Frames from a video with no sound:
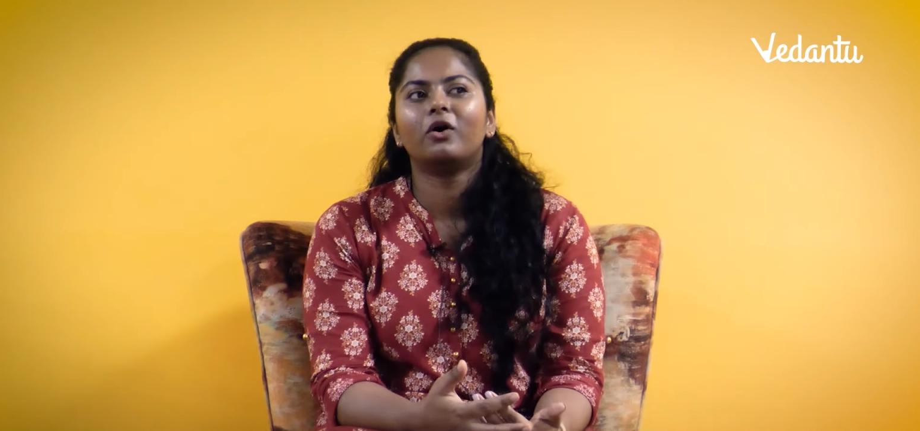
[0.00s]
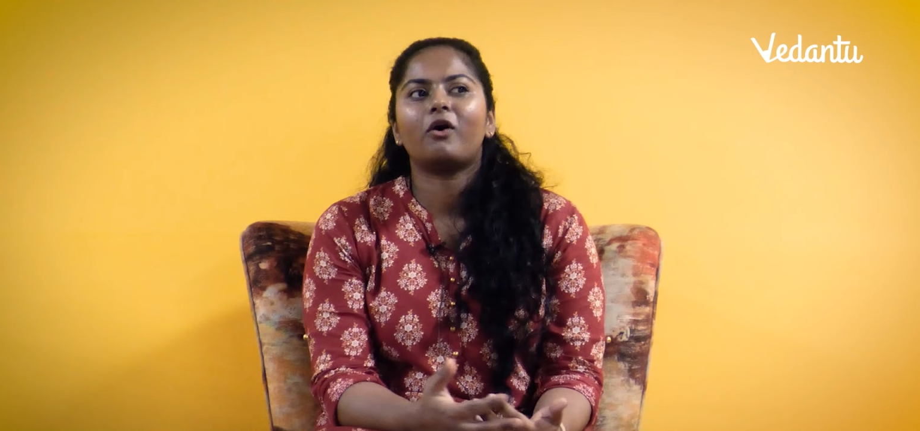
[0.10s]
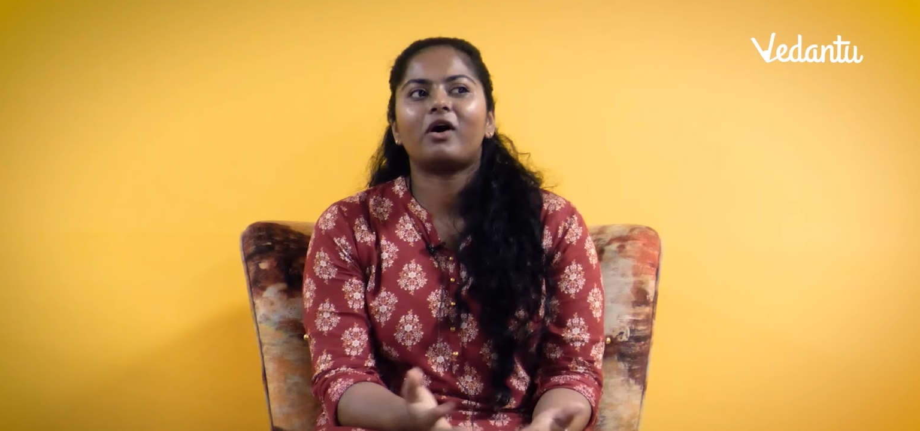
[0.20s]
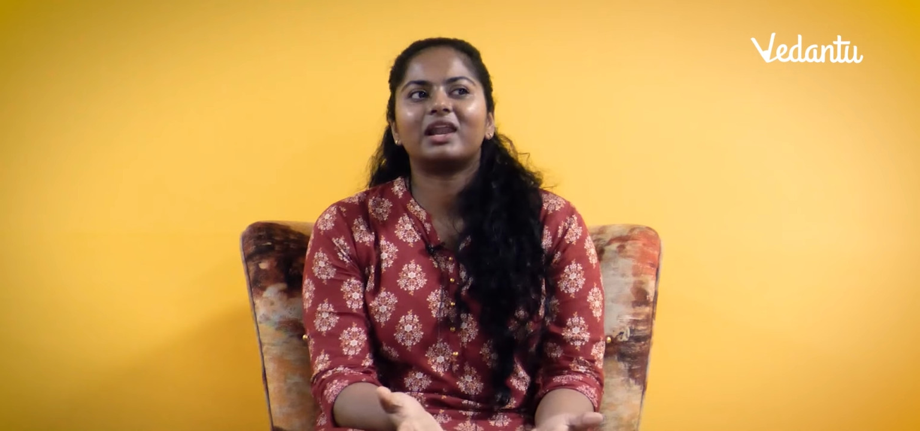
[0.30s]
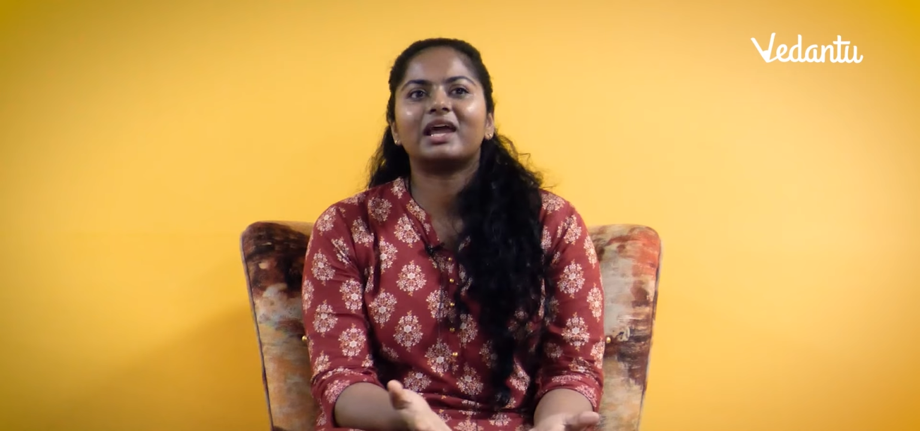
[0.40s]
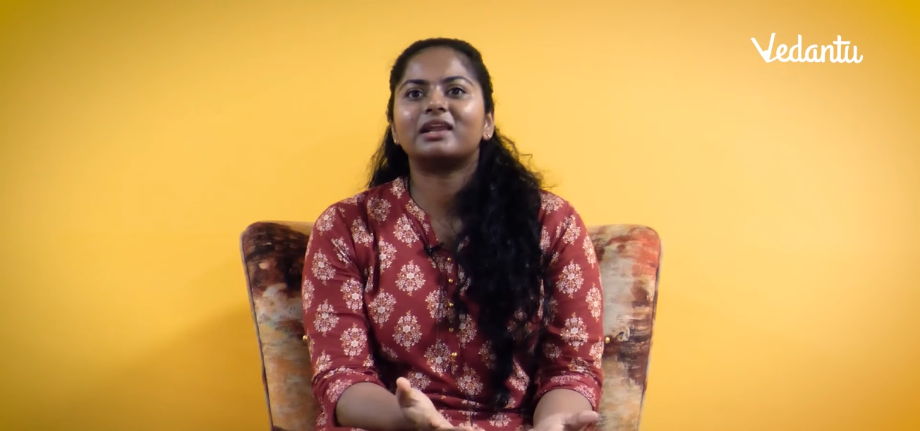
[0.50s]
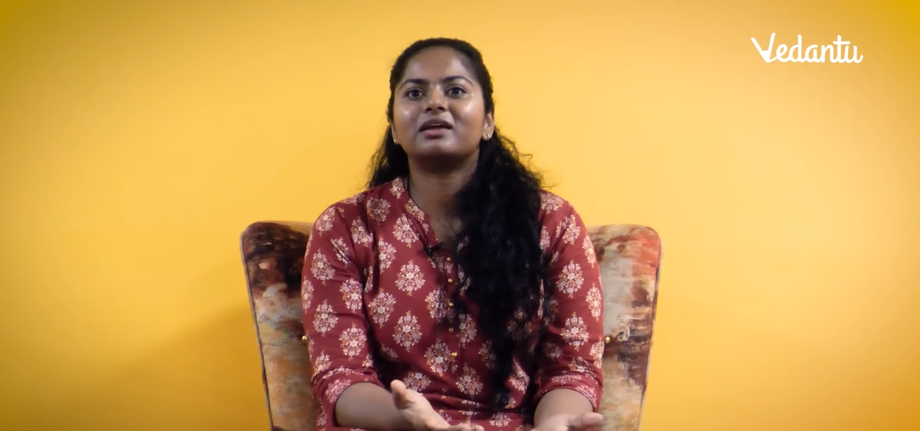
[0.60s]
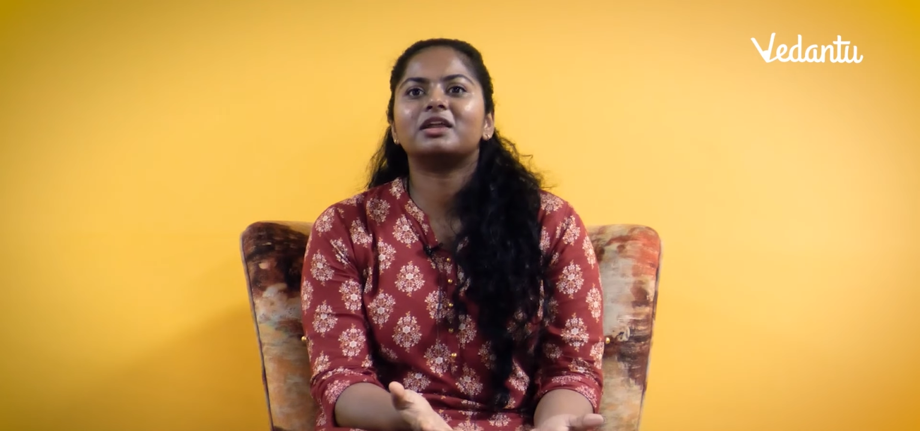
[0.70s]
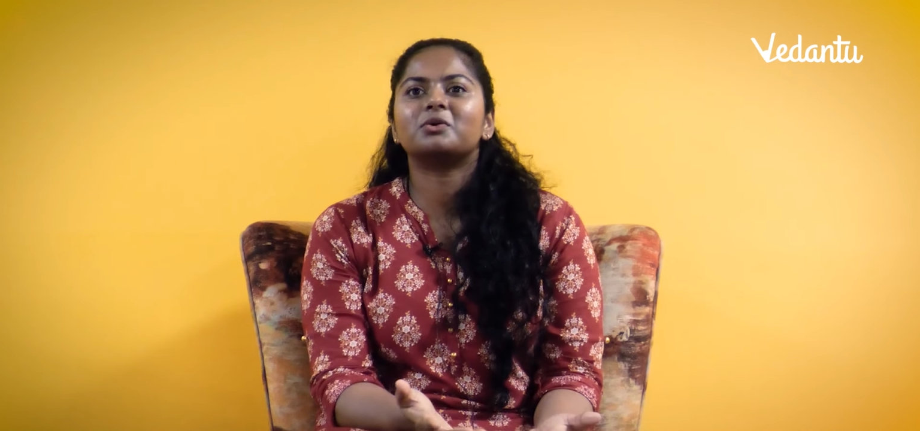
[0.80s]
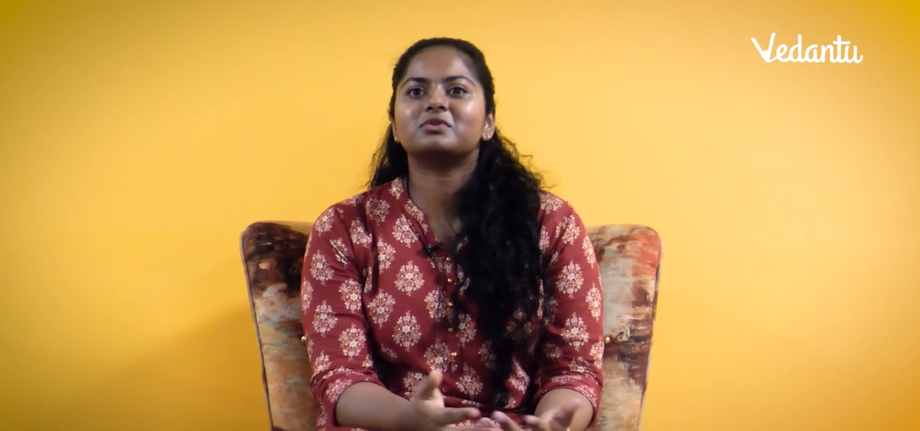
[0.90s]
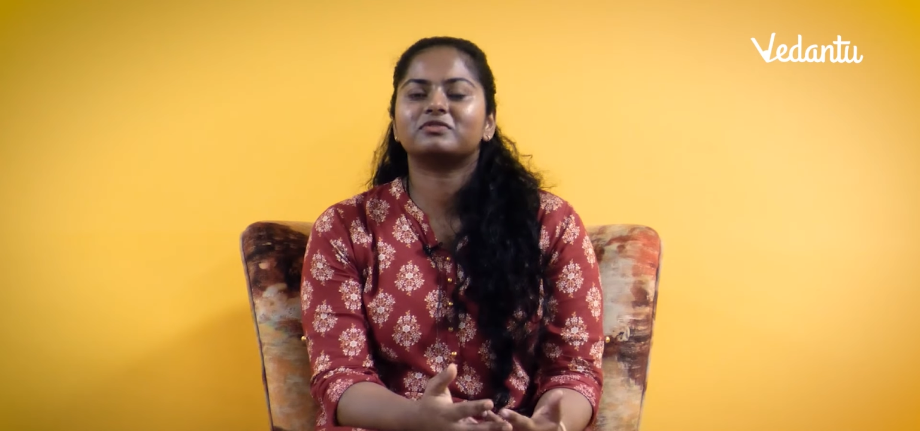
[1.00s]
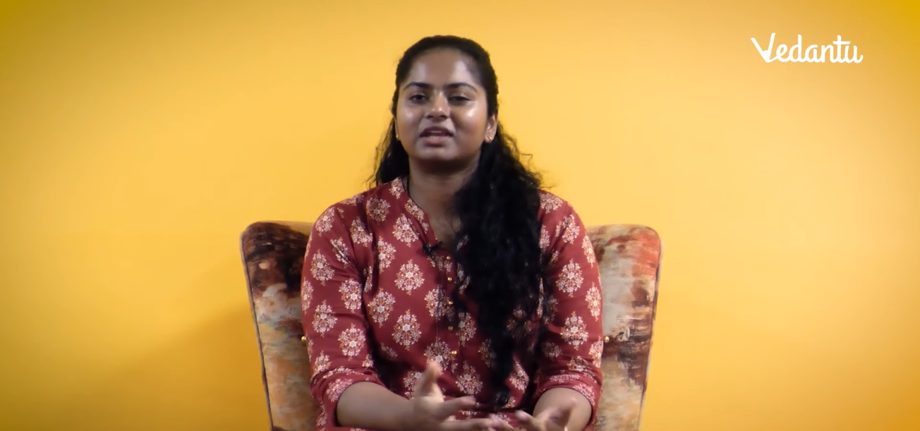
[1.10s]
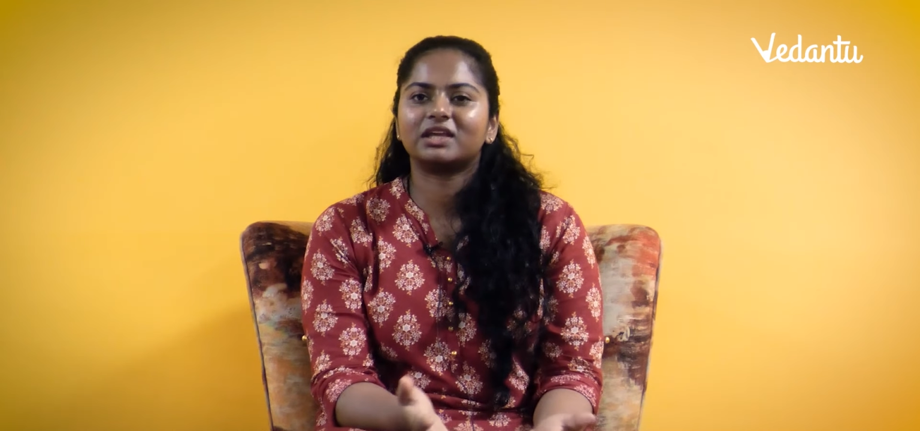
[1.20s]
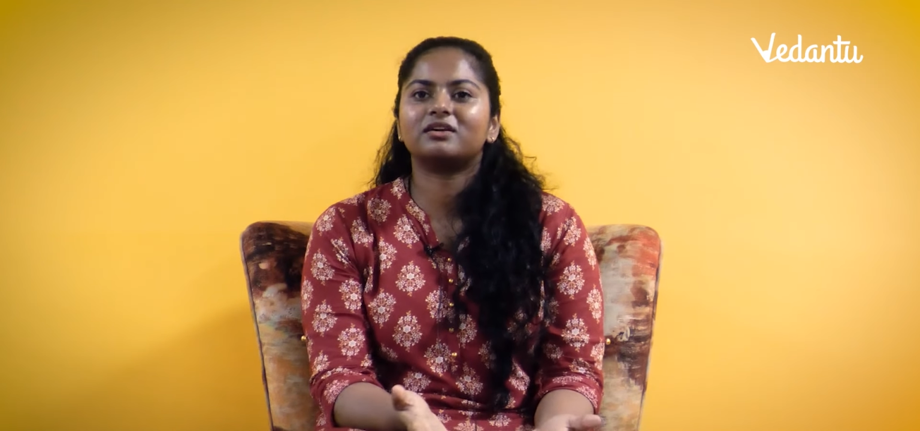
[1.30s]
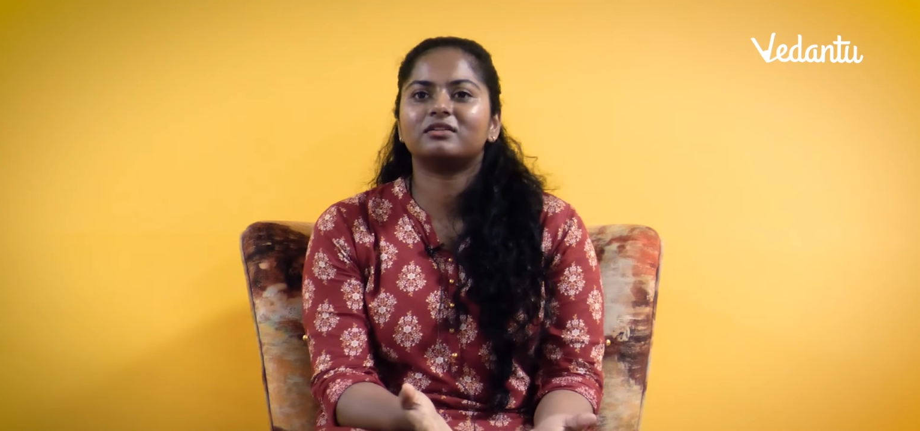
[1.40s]
online learning was
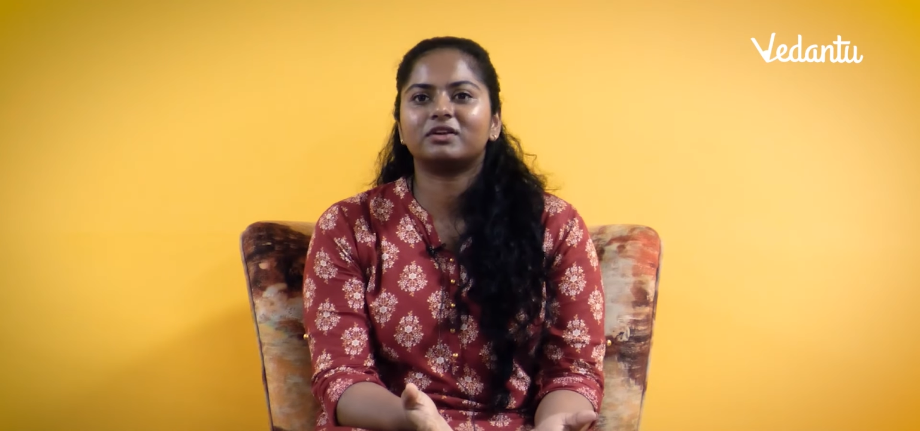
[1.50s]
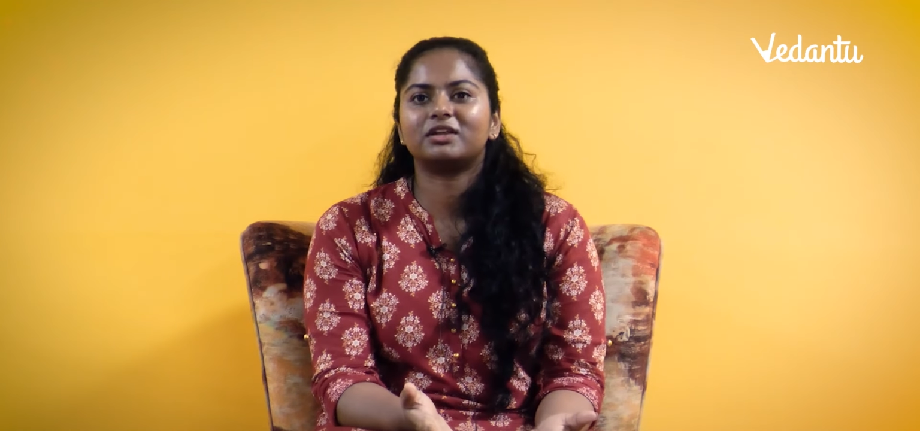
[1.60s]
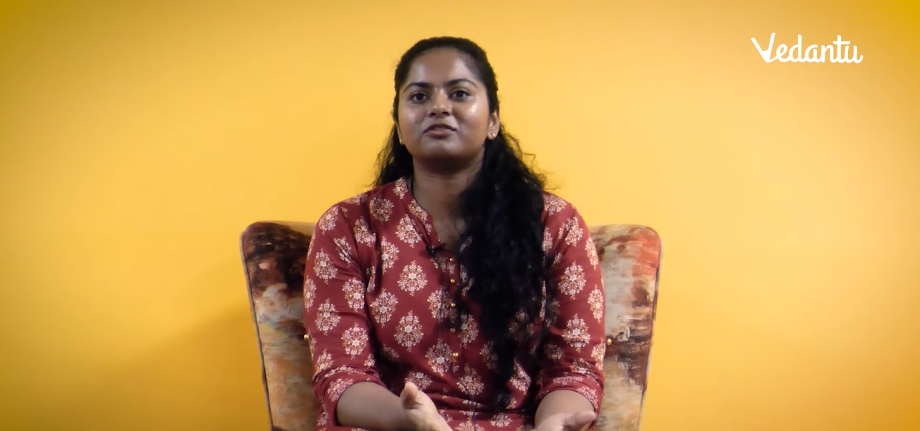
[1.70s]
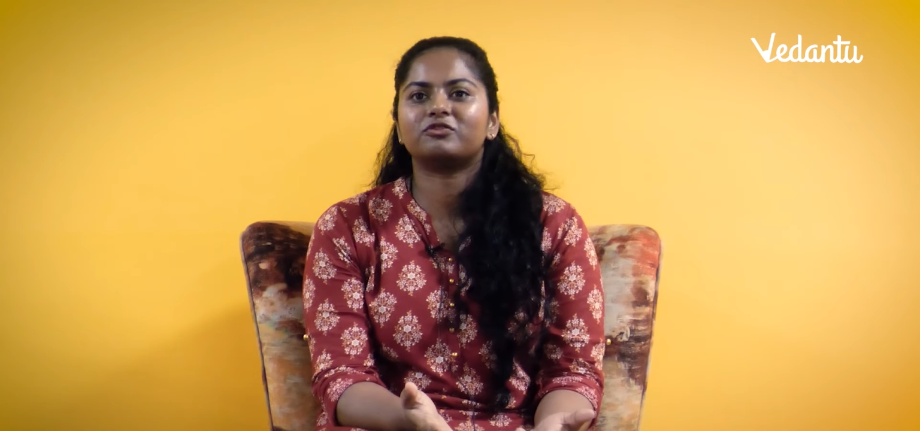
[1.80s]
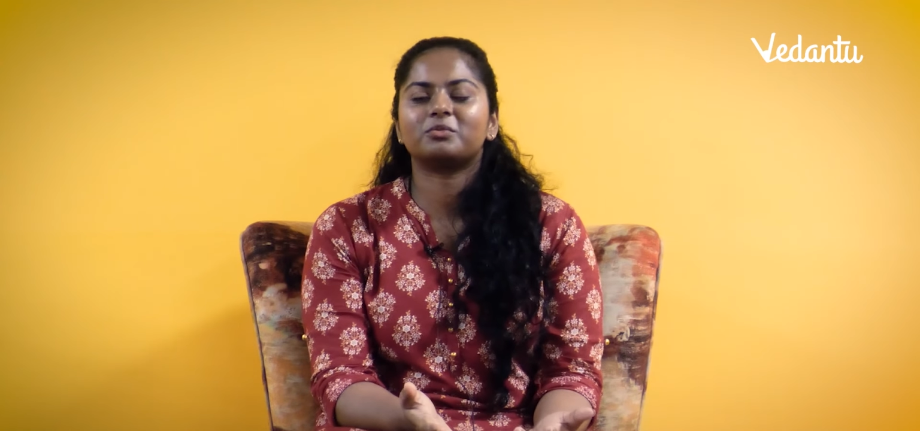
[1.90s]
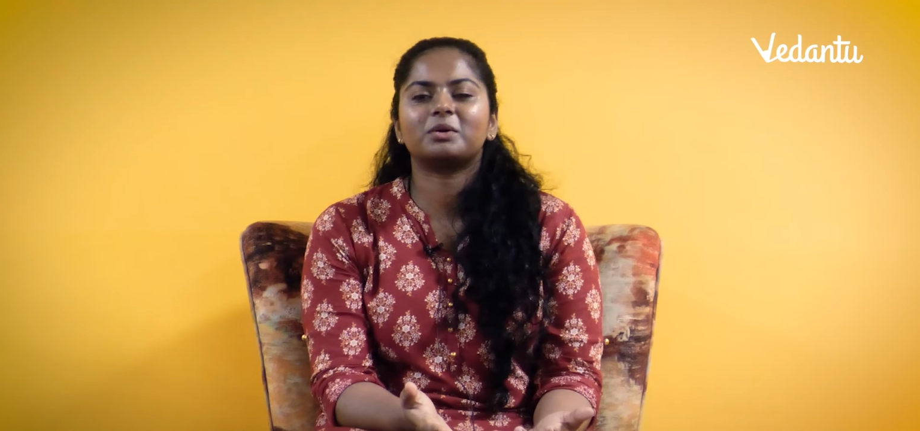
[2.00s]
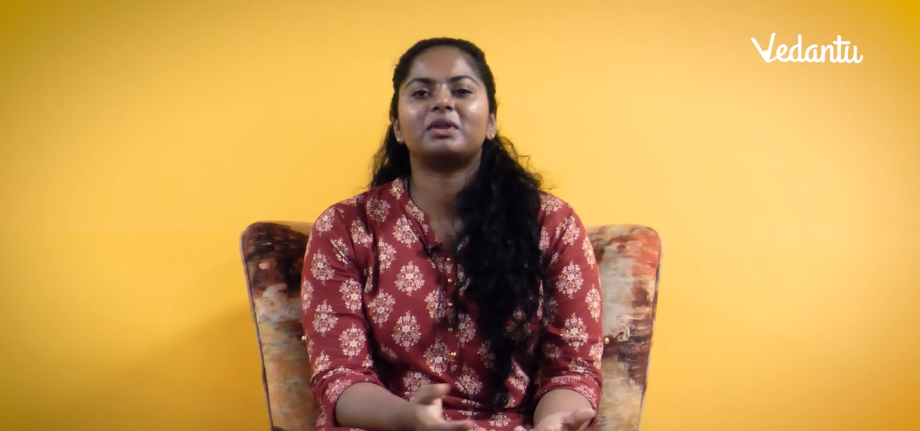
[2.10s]
very convenient for me.